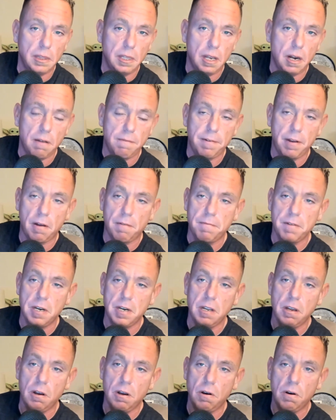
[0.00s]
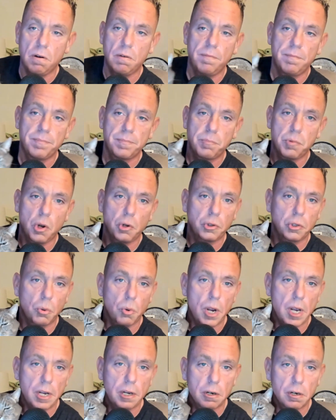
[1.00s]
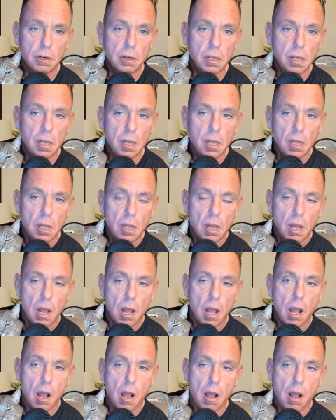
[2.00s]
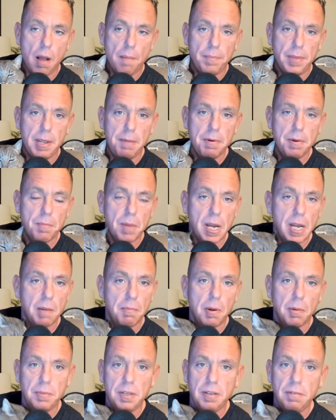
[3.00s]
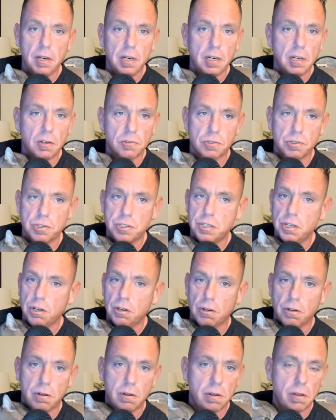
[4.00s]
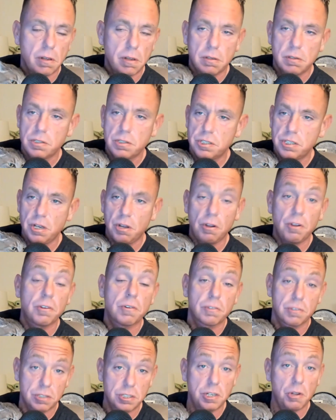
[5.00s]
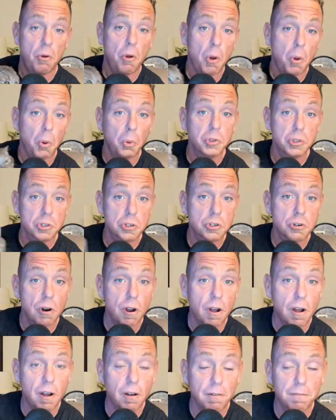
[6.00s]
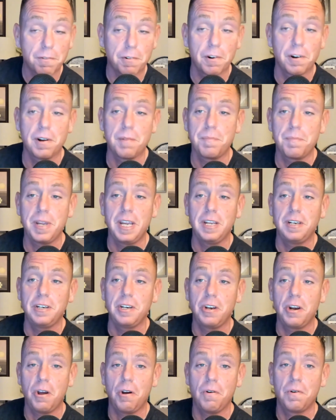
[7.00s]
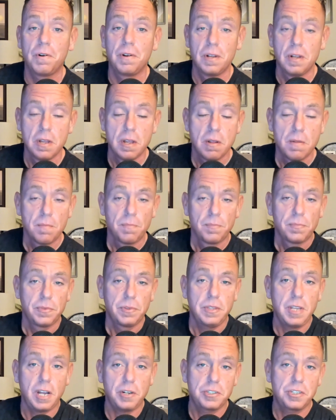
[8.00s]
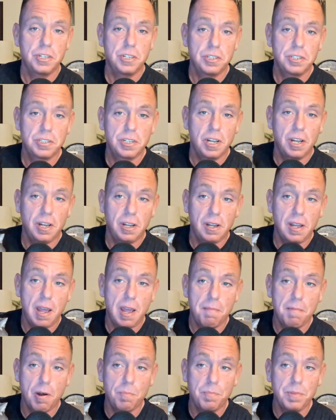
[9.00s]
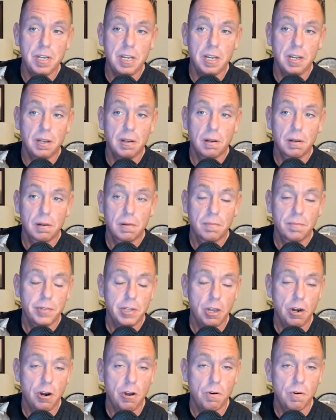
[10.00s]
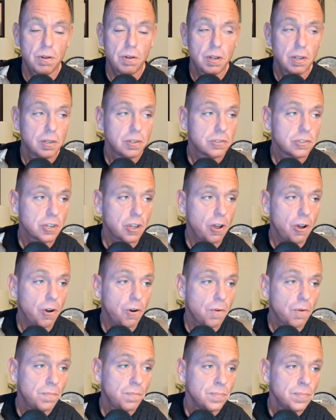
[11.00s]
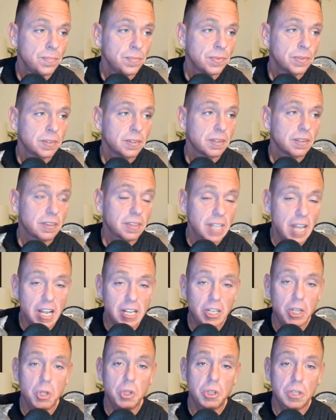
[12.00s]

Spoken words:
The NFL video broke the record. Even my MLB videos are still holding strong for it being, you know, not just MLB, you know. So thank you.